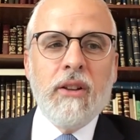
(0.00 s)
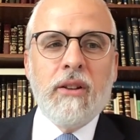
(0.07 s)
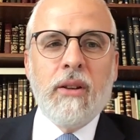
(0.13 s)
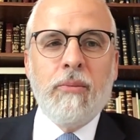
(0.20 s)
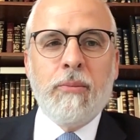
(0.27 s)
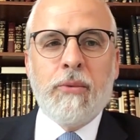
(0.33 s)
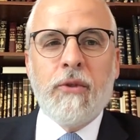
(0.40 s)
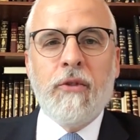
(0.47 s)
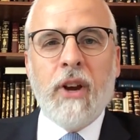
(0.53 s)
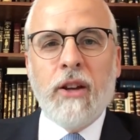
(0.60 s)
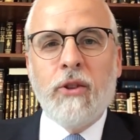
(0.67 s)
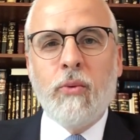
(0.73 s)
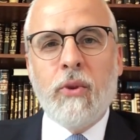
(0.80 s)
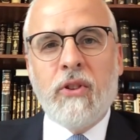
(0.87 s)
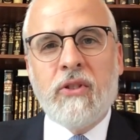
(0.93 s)
to
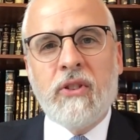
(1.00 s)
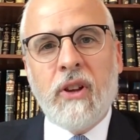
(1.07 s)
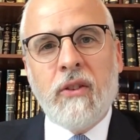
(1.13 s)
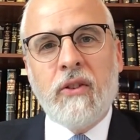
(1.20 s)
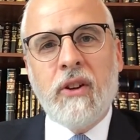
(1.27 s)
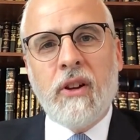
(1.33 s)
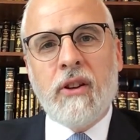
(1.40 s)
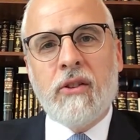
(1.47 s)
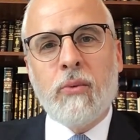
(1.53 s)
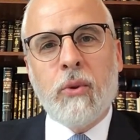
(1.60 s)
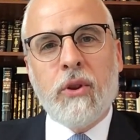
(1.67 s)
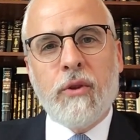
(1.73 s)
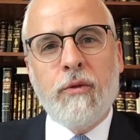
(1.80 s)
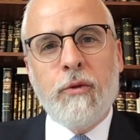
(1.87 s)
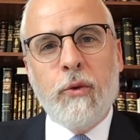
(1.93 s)
provide you with sustenance,
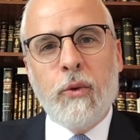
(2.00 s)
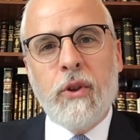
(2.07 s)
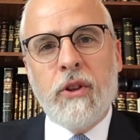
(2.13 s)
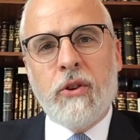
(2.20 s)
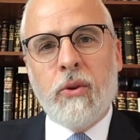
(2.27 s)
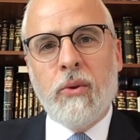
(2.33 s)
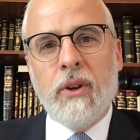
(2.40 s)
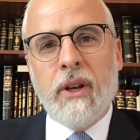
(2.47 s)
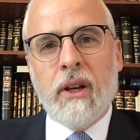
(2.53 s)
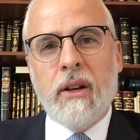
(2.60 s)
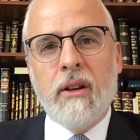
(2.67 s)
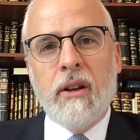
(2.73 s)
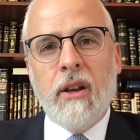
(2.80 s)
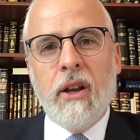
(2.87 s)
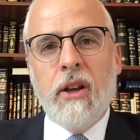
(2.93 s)
with the food that you
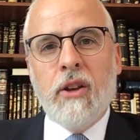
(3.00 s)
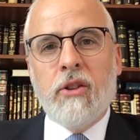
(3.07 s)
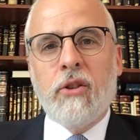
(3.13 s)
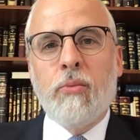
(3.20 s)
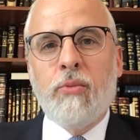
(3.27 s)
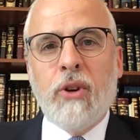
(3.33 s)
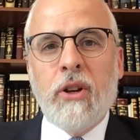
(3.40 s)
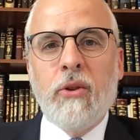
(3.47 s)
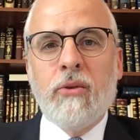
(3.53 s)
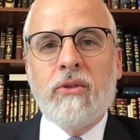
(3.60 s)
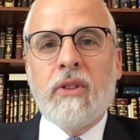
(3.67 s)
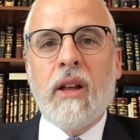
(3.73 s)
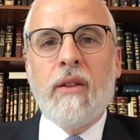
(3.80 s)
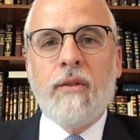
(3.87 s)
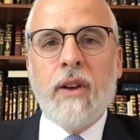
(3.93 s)
need, to bring you
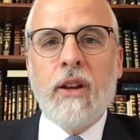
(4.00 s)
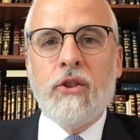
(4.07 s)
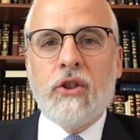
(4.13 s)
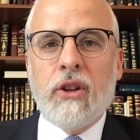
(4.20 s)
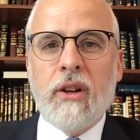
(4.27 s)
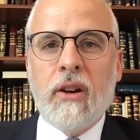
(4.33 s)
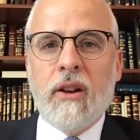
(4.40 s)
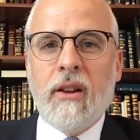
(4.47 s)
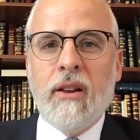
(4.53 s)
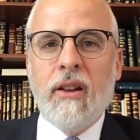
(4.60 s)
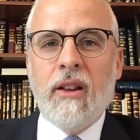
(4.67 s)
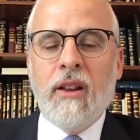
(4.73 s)
salvation.